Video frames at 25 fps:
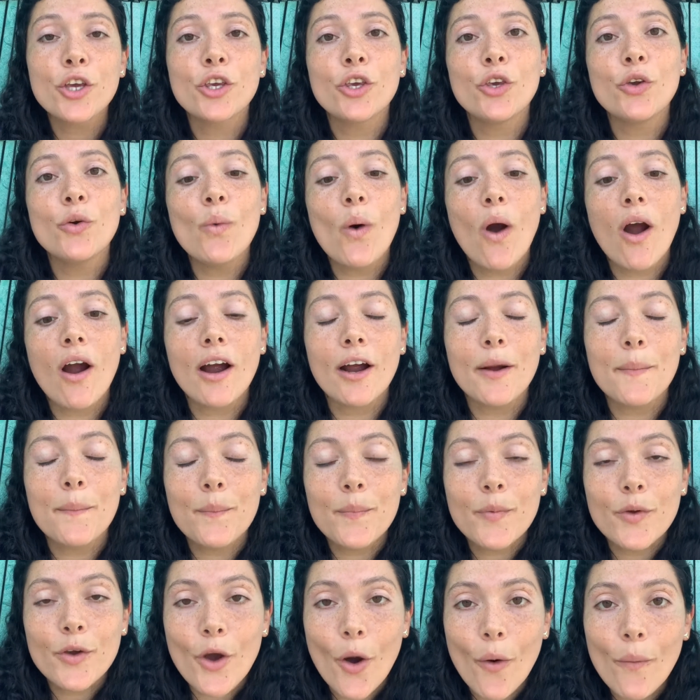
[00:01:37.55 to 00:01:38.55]
You are
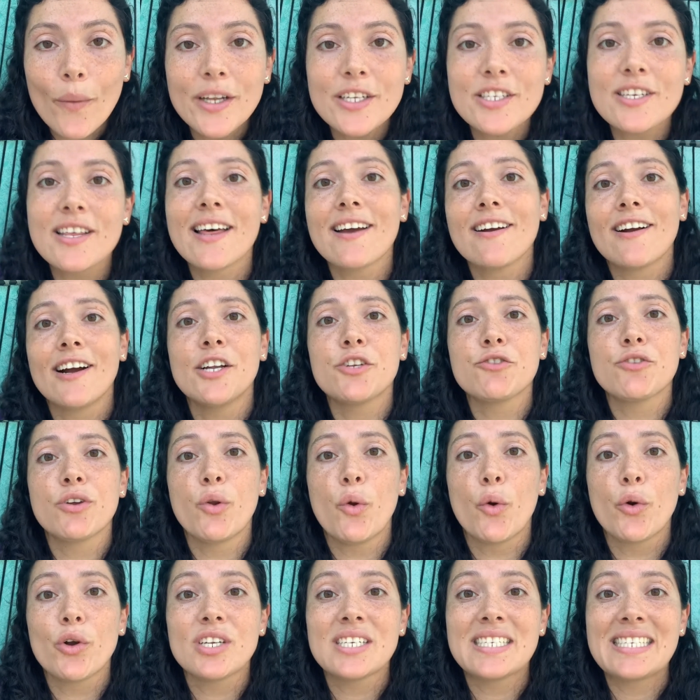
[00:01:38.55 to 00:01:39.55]
going to that country
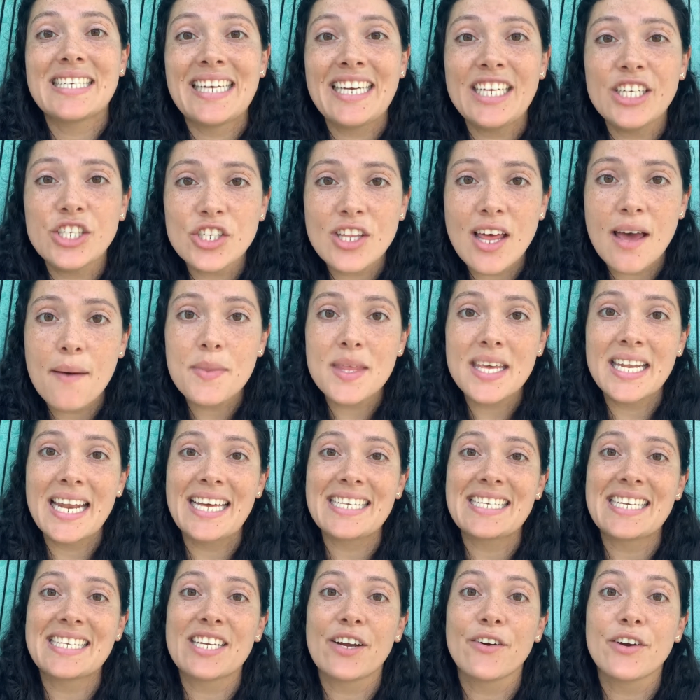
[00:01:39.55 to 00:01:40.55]
in order to teach them the
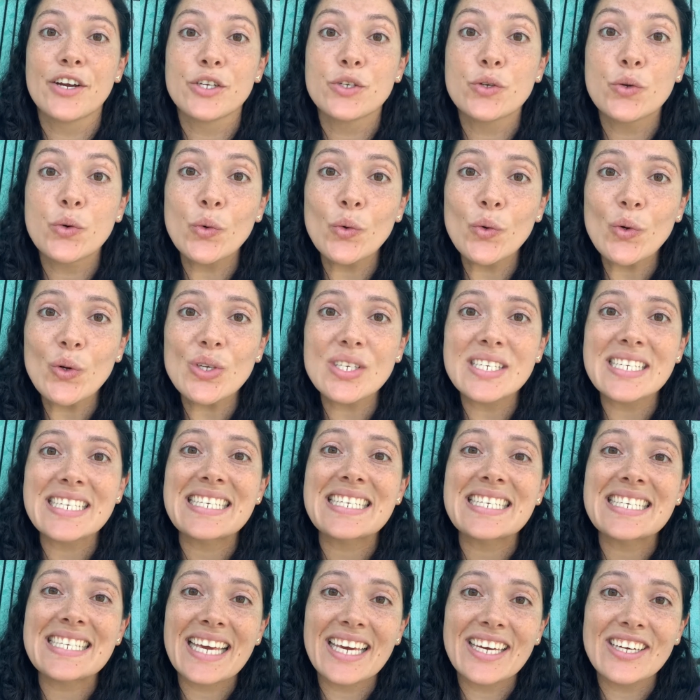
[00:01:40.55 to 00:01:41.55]
necessary tools,
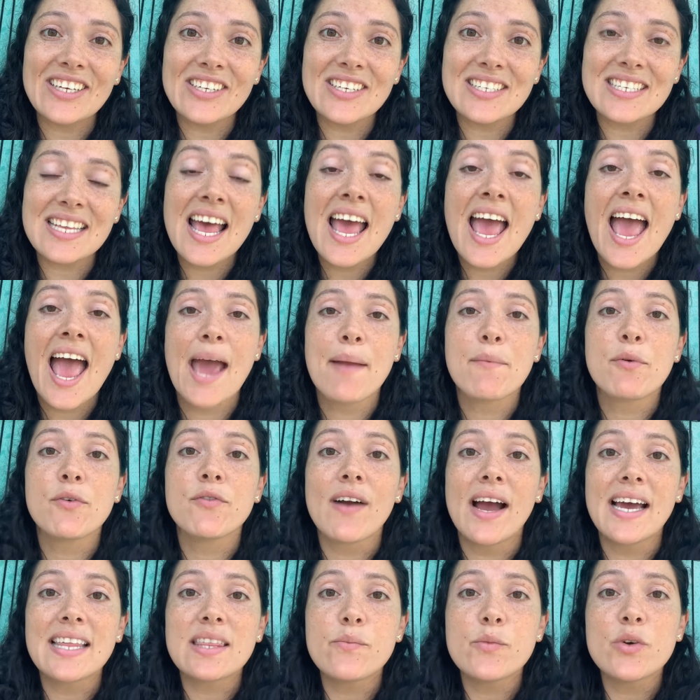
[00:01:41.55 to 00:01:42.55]
skills, and
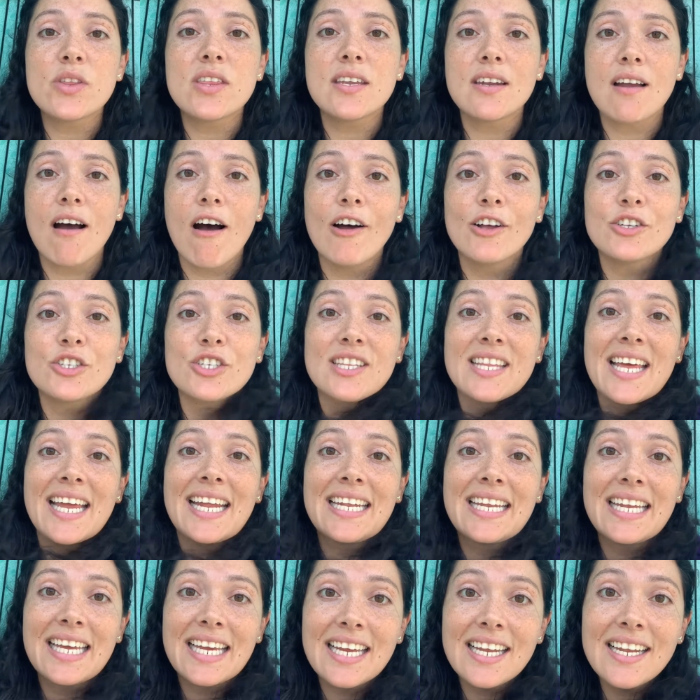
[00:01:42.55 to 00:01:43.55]
provide them with the knowledge that they
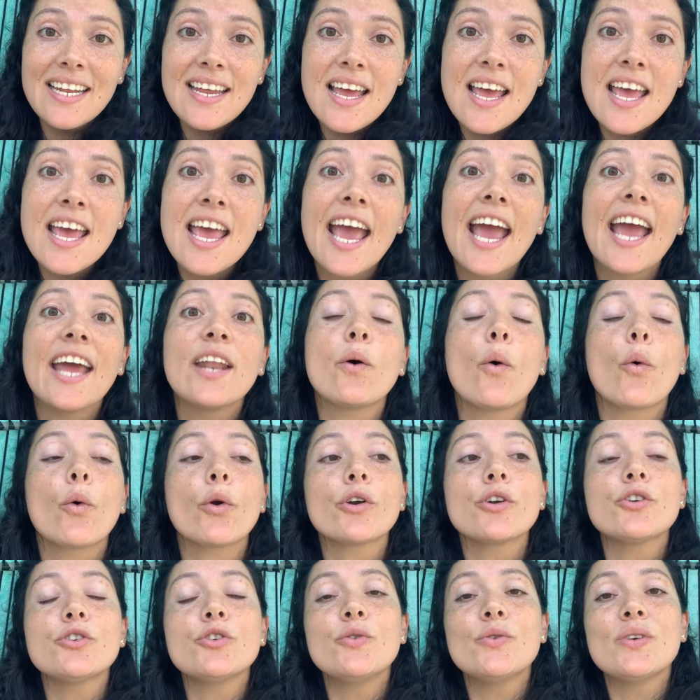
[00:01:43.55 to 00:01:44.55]
need in
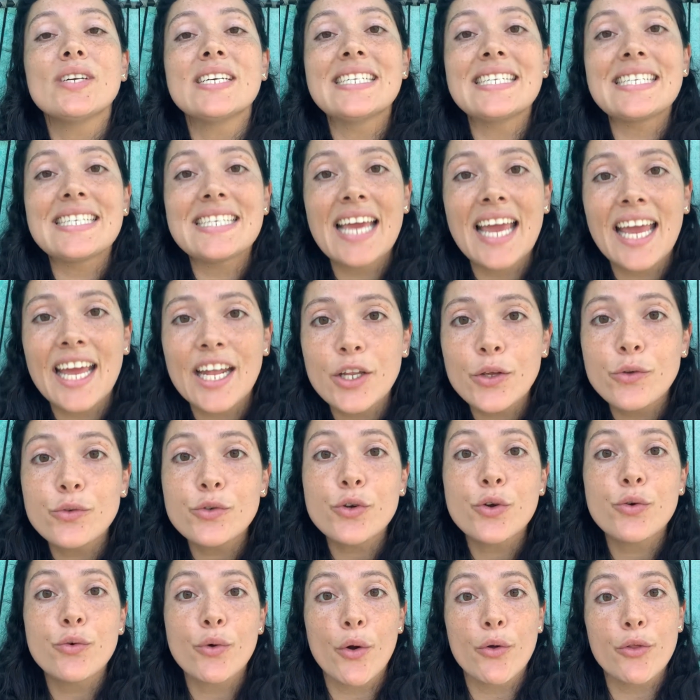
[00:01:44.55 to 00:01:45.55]
order to continue
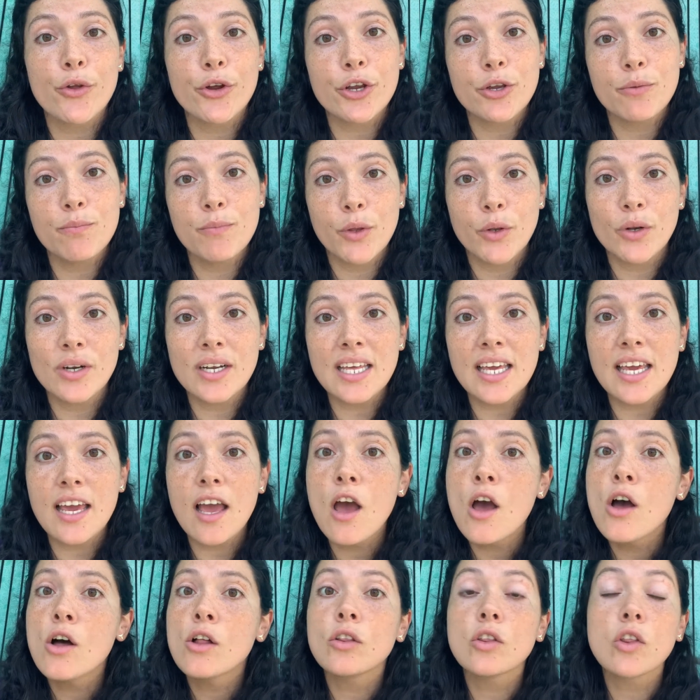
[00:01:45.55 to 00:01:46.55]
to grow their community
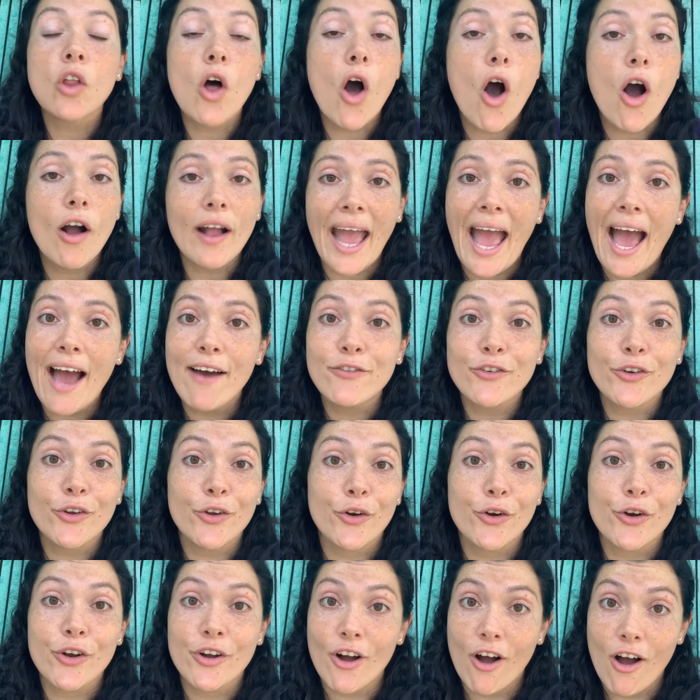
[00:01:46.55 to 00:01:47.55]
long after
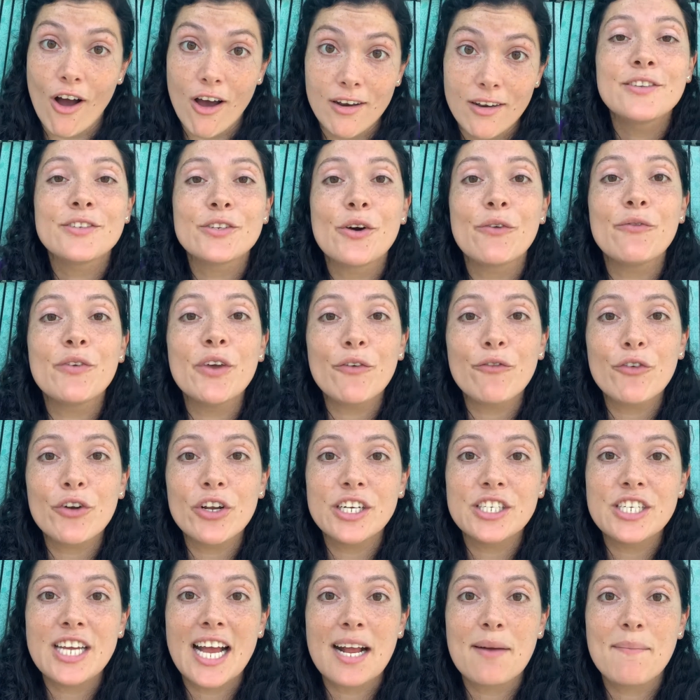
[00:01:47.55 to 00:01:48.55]
you're gone. So feel free
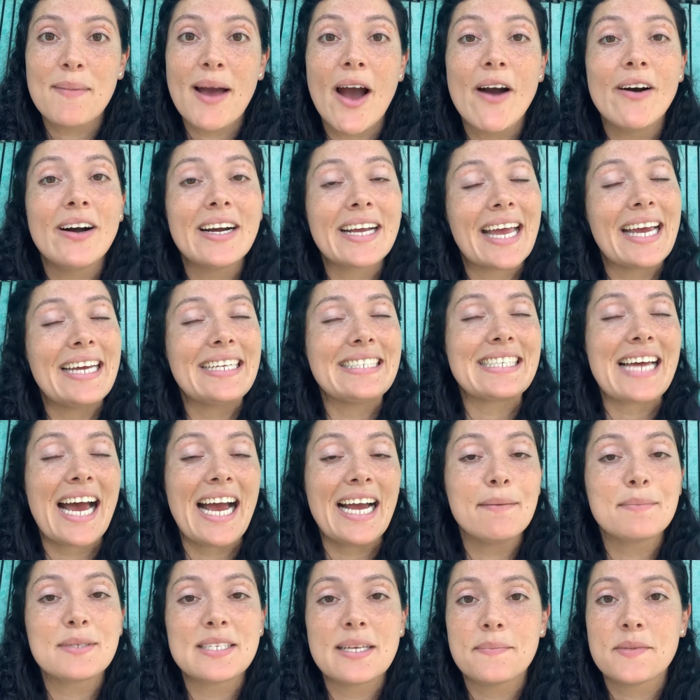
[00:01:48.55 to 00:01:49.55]
to check them out. Again,
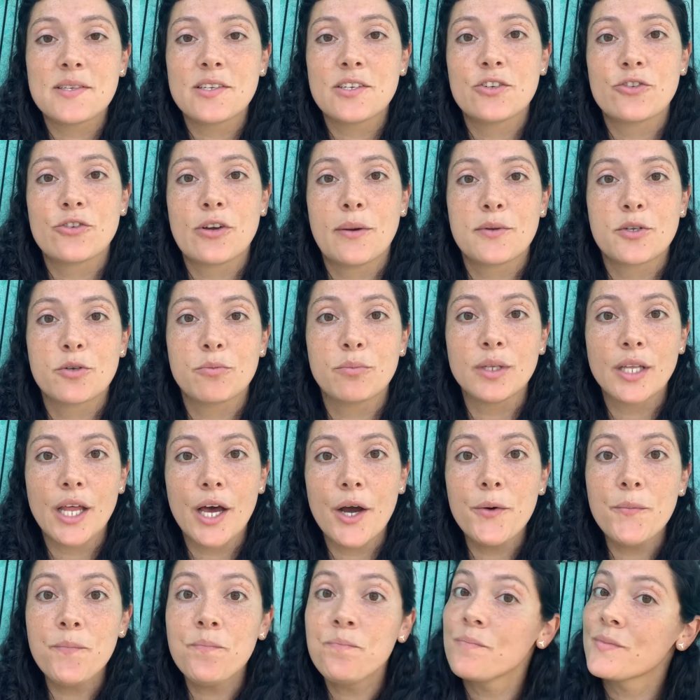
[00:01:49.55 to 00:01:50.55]
timestamps in the description
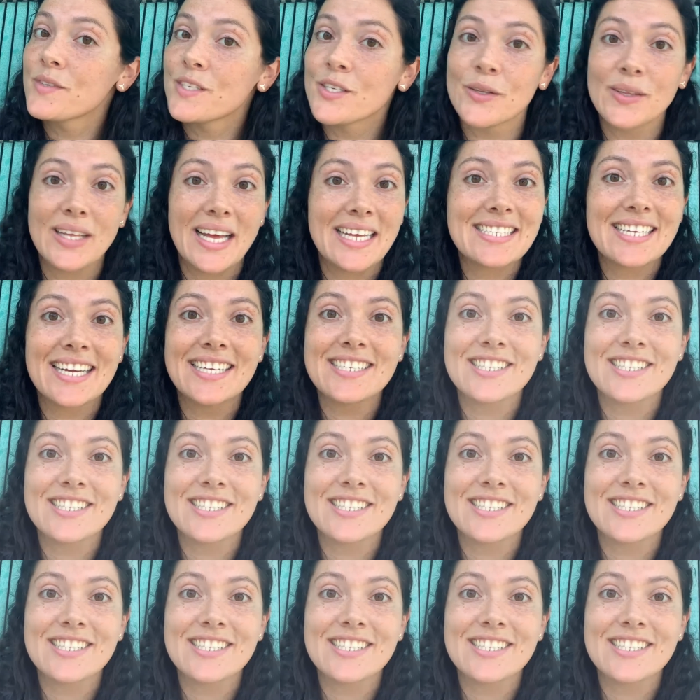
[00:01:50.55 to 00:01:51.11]
below. So let's get